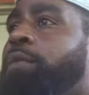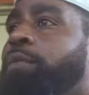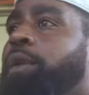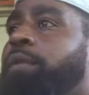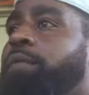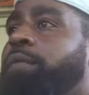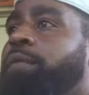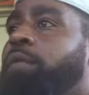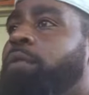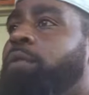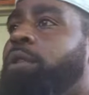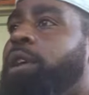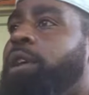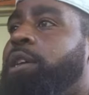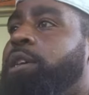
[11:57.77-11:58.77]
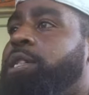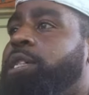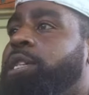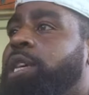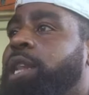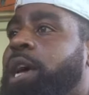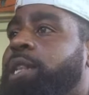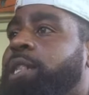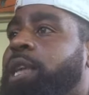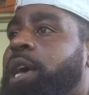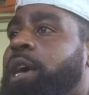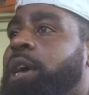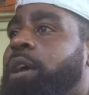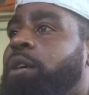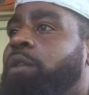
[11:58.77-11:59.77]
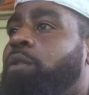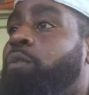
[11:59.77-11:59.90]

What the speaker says: 140 and shit like that, or